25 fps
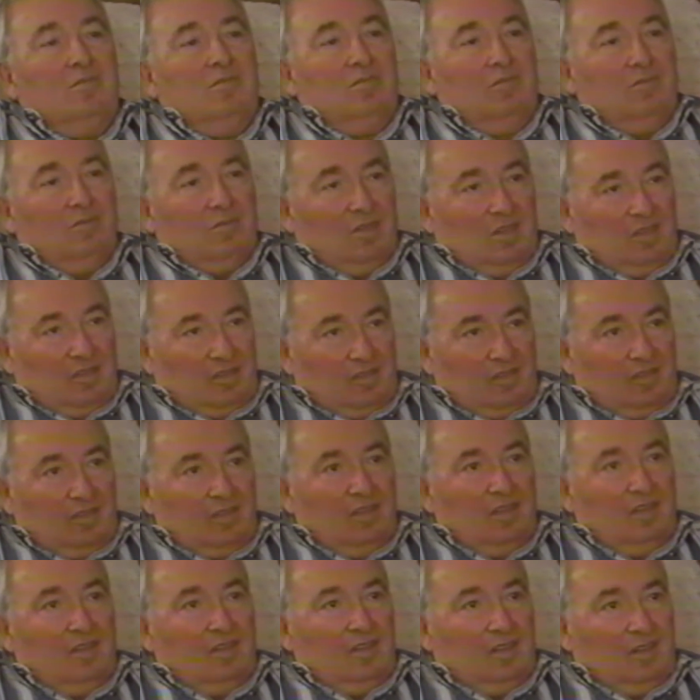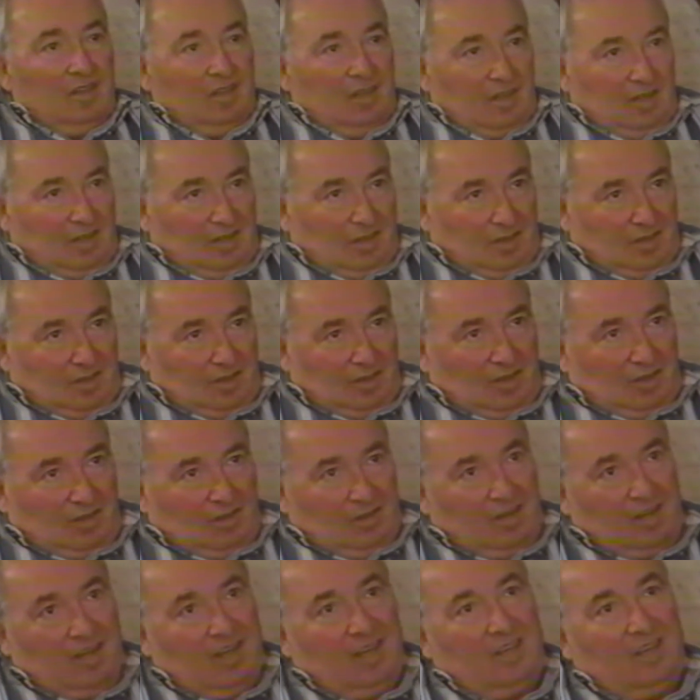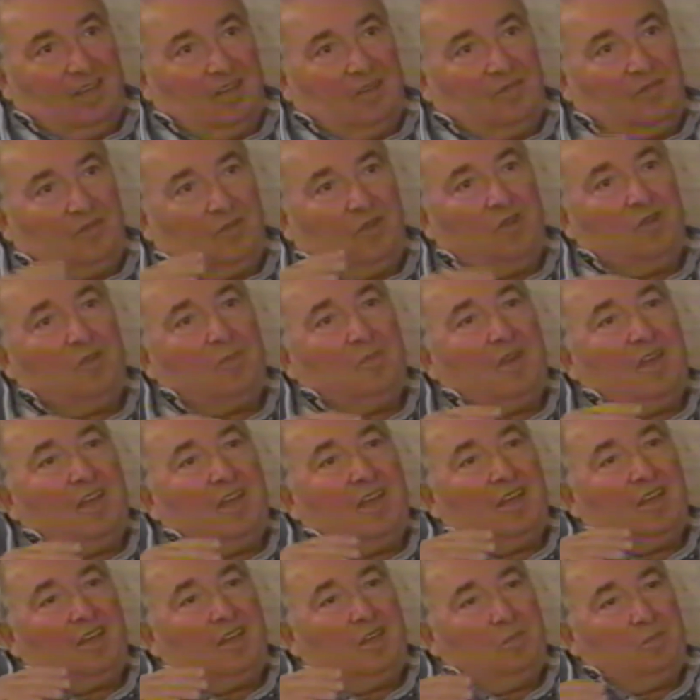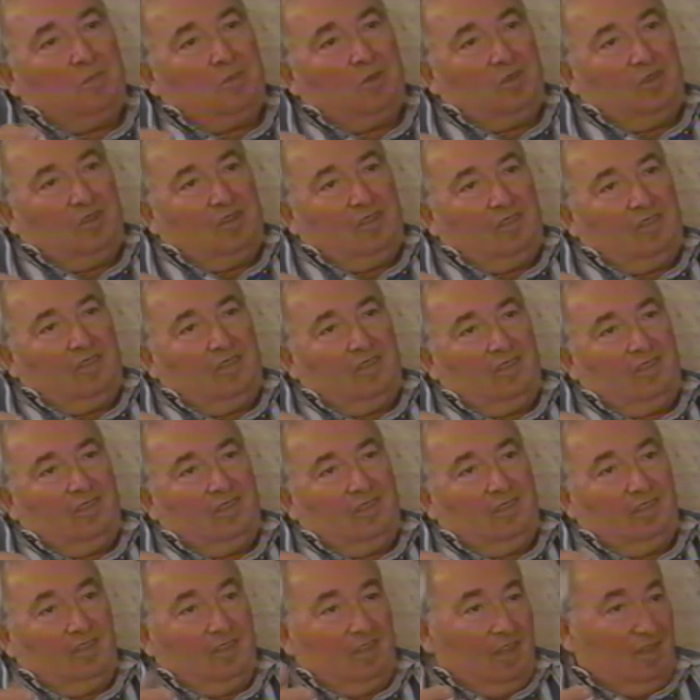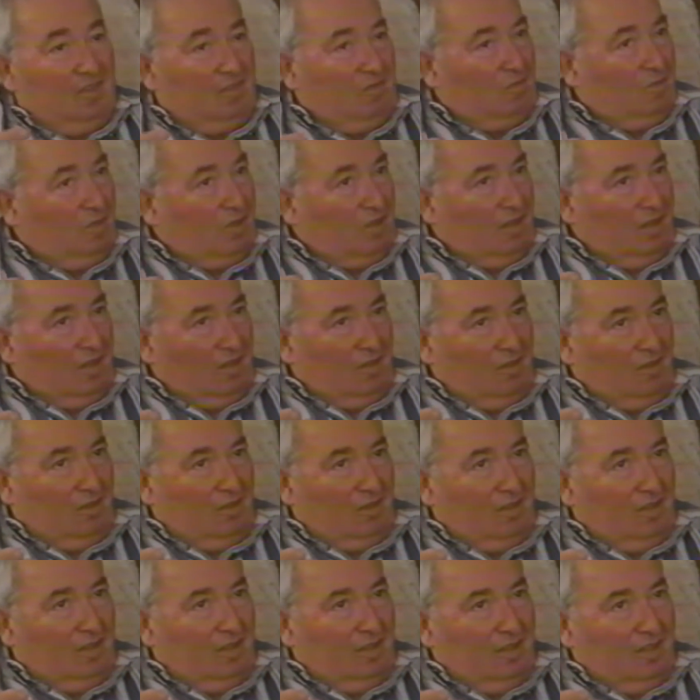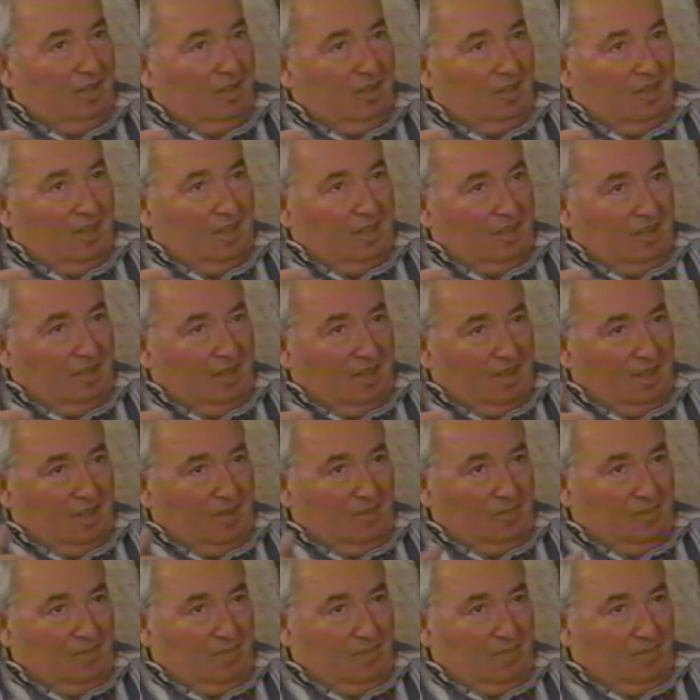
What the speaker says: was already forming a kibbutz. That's what they called it at that time.